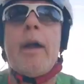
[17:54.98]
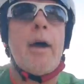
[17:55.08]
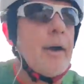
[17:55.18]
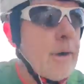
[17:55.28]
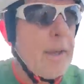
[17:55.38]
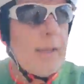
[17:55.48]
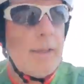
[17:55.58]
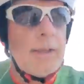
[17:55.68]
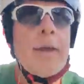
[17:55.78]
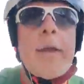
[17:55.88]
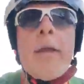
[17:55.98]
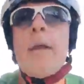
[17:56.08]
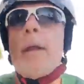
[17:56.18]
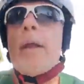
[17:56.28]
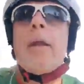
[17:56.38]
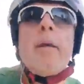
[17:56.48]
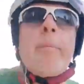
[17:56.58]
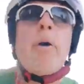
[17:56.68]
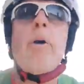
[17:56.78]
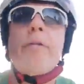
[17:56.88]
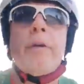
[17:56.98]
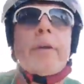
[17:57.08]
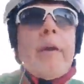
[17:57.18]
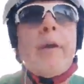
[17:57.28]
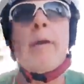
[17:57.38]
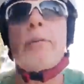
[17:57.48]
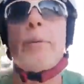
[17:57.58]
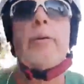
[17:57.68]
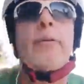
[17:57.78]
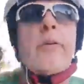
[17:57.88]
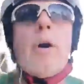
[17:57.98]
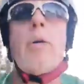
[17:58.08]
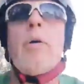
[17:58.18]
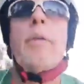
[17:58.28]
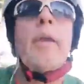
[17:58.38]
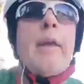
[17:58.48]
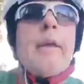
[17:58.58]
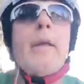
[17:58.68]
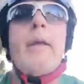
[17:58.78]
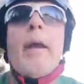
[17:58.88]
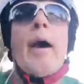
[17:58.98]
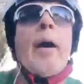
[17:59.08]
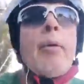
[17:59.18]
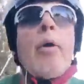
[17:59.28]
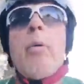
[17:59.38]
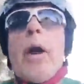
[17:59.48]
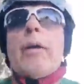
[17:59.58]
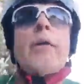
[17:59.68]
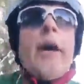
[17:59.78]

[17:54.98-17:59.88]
are a perfect spirit soul, always